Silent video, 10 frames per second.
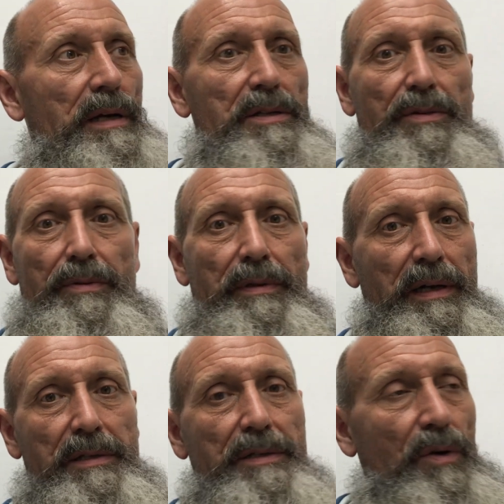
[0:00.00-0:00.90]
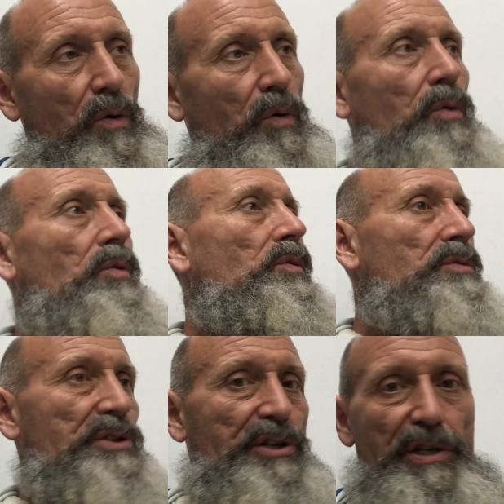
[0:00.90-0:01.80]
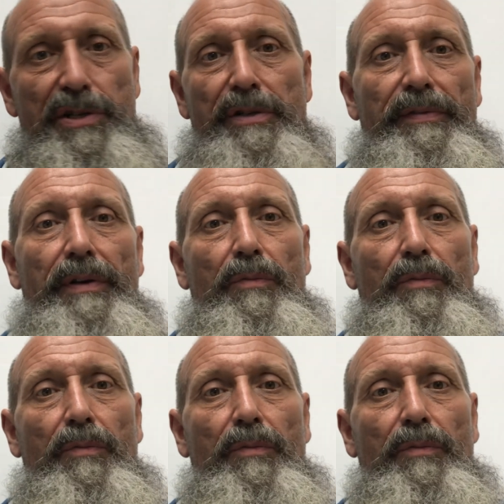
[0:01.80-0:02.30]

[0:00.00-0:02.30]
That's the whole gist of it.